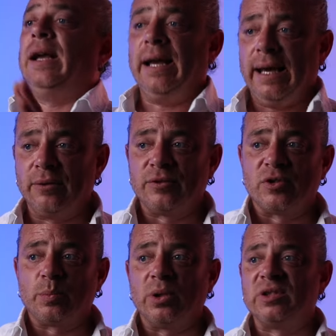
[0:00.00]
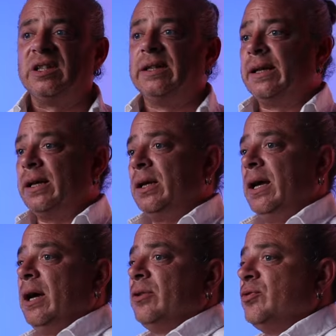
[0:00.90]
how to spot it,
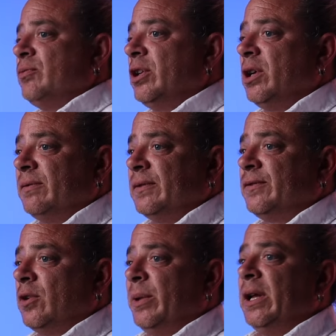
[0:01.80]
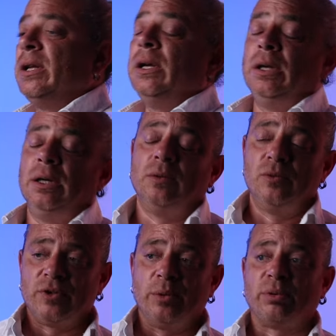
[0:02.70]
how to recover from it, and
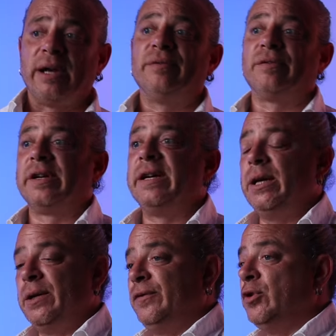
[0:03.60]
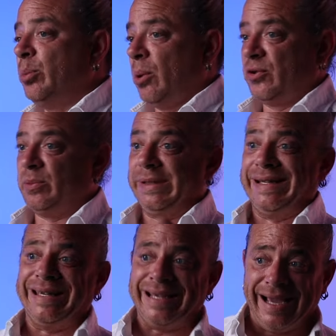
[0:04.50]
also break free if you
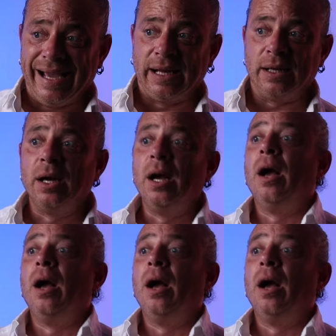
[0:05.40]
possibly can.